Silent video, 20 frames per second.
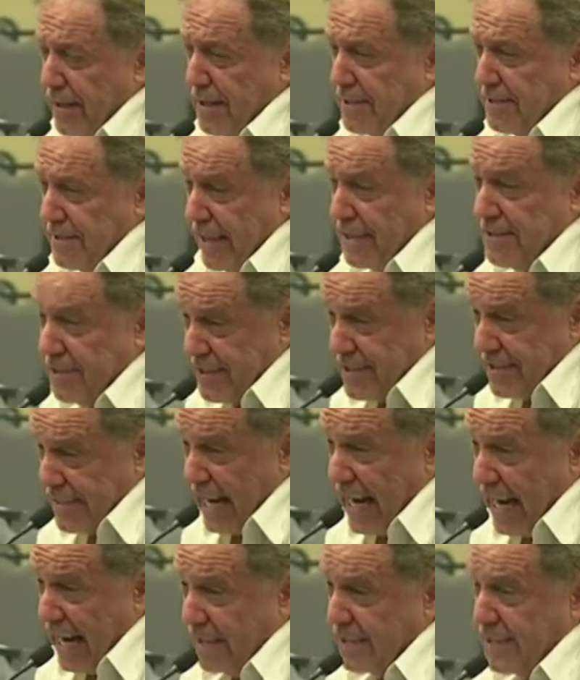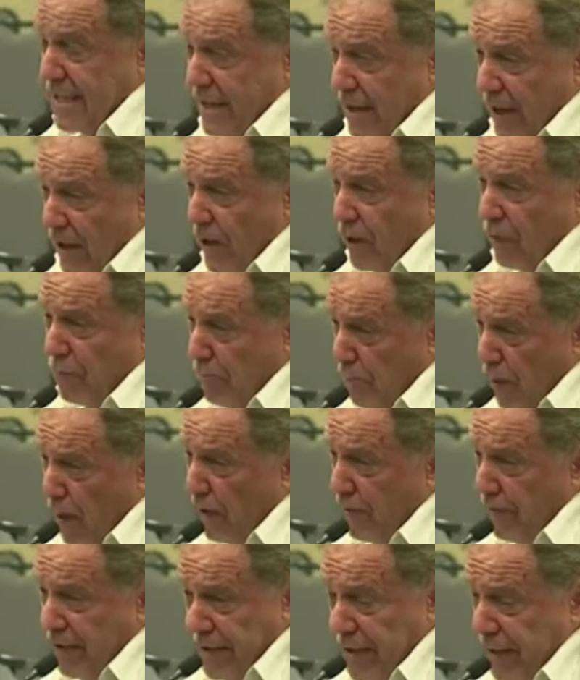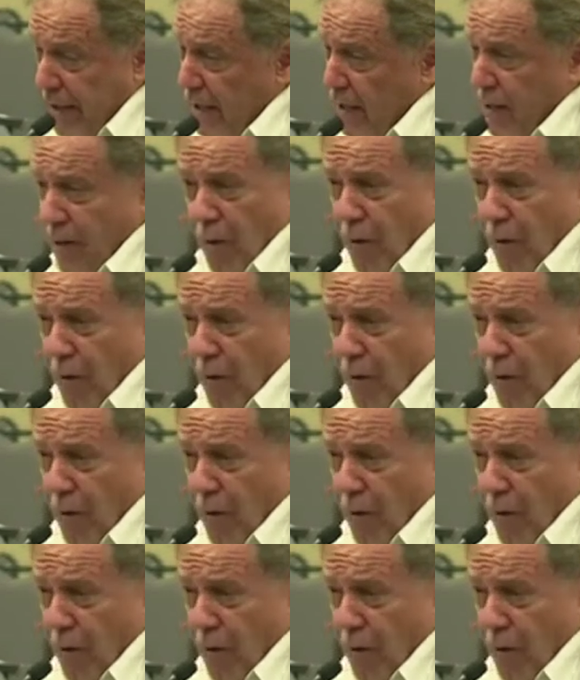such as housing, health, poverty,